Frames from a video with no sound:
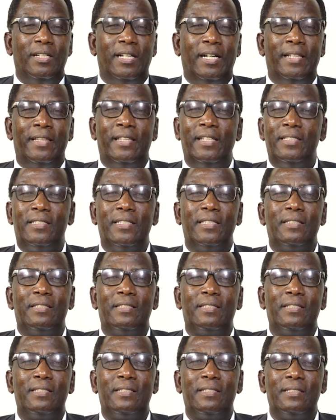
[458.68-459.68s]
And
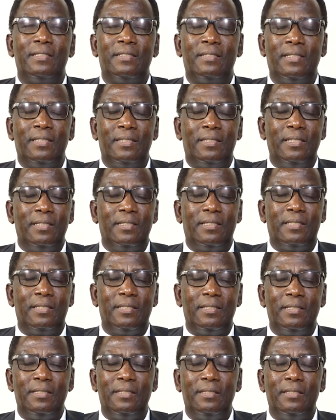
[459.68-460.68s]
this
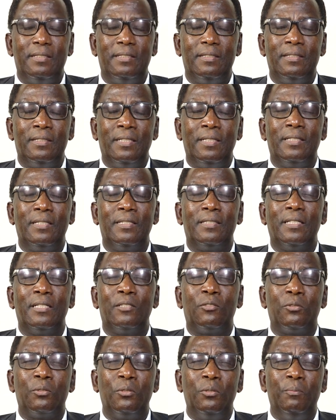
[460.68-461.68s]
is
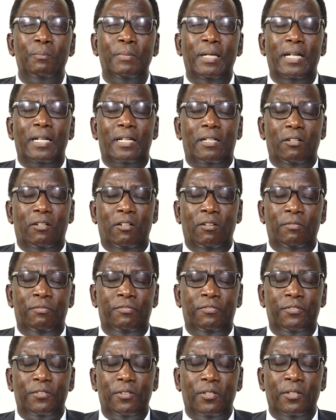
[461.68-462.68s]
a true mark
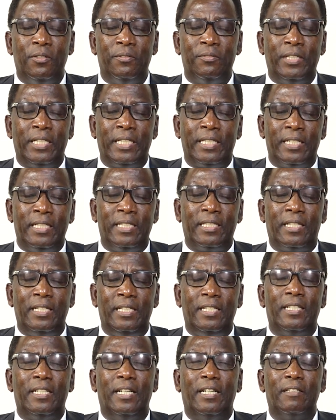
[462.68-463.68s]
of a great
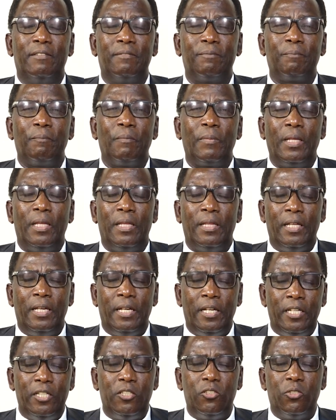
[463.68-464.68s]
leader. The
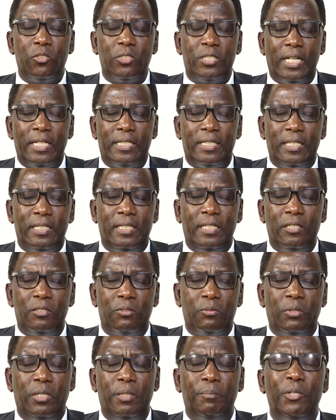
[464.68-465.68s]
angels
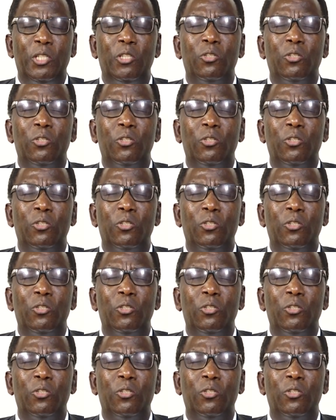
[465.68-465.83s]
attended to him.